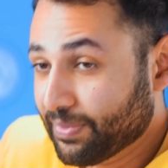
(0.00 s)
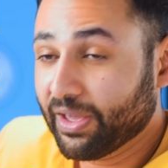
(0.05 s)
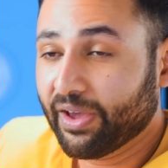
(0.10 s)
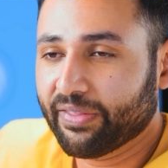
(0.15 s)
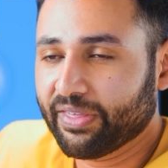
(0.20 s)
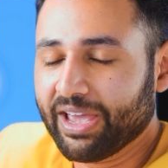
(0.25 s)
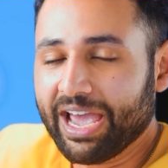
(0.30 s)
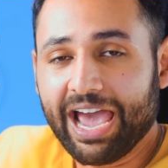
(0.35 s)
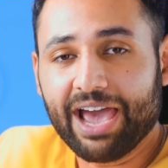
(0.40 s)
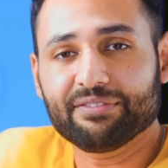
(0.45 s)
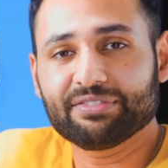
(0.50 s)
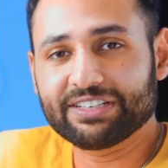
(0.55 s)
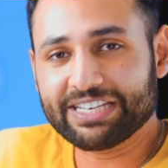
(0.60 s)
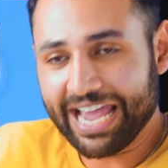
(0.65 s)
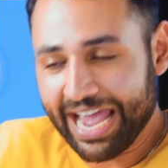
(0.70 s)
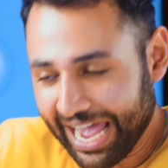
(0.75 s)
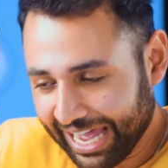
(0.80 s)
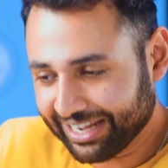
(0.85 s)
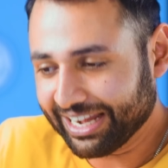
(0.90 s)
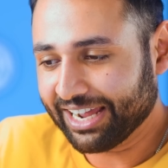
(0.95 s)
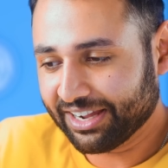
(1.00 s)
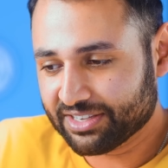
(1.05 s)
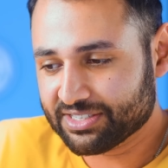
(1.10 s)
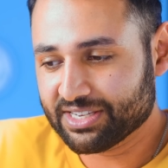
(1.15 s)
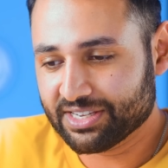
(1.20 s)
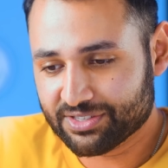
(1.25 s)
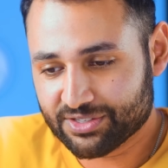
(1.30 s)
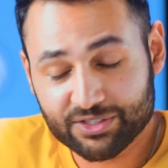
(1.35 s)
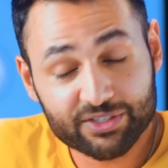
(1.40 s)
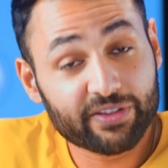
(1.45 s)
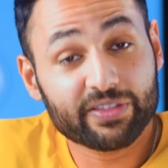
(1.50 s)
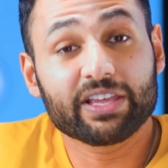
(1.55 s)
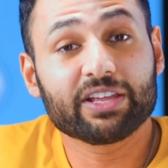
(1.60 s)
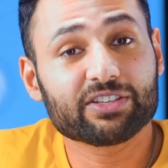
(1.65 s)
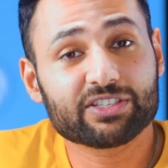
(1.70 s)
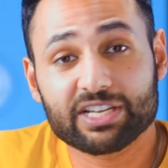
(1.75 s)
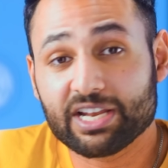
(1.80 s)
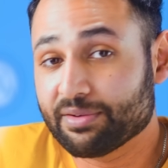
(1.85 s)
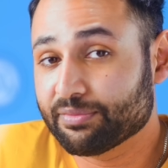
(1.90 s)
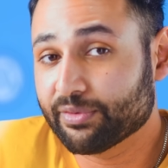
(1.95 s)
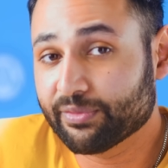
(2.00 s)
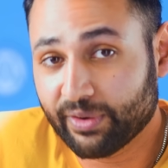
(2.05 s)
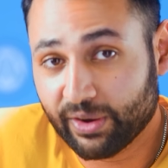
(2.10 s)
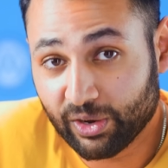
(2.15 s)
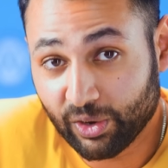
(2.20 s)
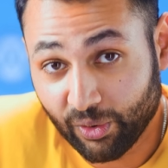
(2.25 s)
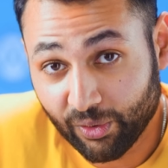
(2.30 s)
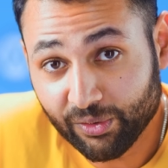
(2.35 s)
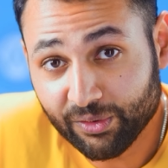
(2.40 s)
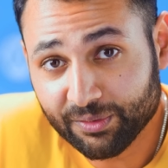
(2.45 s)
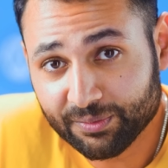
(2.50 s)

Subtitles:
either haven't had access to the internet for very long,